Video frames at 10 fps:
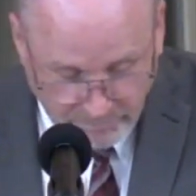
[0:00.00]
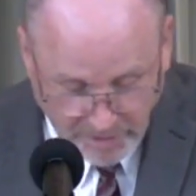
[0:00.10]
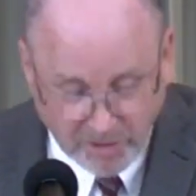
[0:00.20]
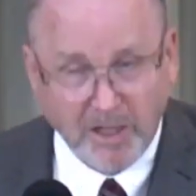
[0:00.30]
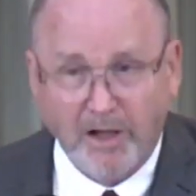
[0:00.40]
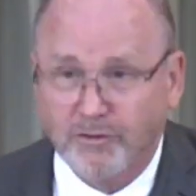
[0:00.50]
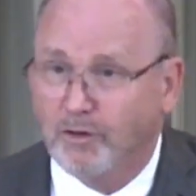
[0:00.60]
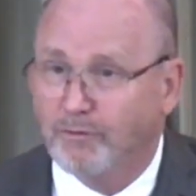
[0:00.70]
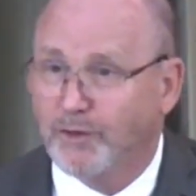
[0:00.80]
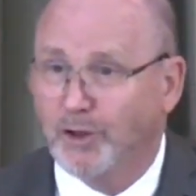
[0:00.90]
it's not
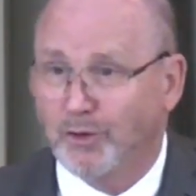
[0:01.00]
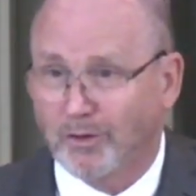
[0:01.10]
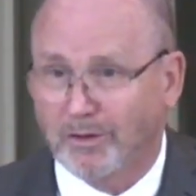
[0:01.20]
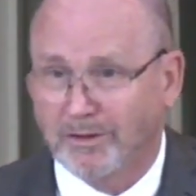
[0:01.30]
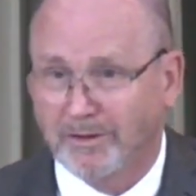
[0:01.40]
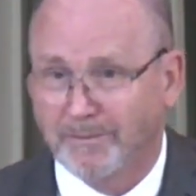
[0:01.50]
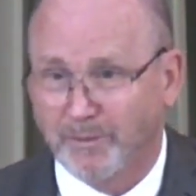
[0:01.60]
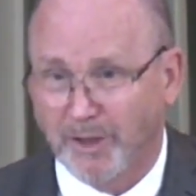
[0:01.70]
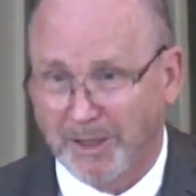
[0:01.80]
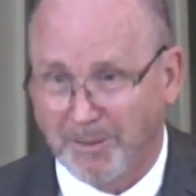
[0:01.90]
so futile
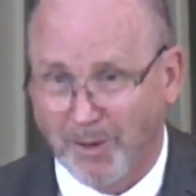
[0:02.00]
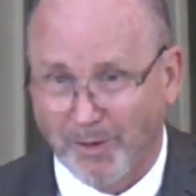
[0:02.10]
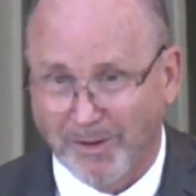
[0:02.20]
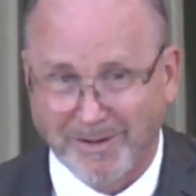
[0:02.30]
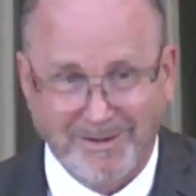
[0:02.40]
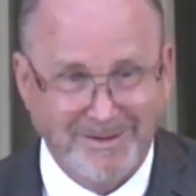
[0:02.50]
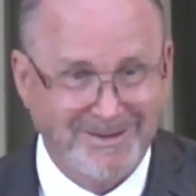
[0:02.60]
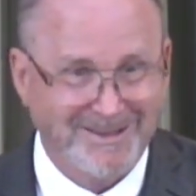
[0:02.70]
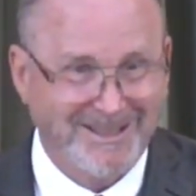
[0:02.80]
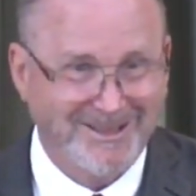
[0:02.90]
anymore,
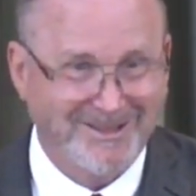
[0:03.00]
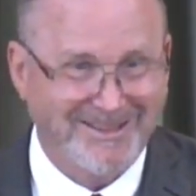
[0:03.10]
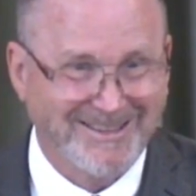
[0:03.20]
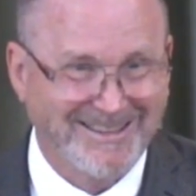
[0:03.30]
is it?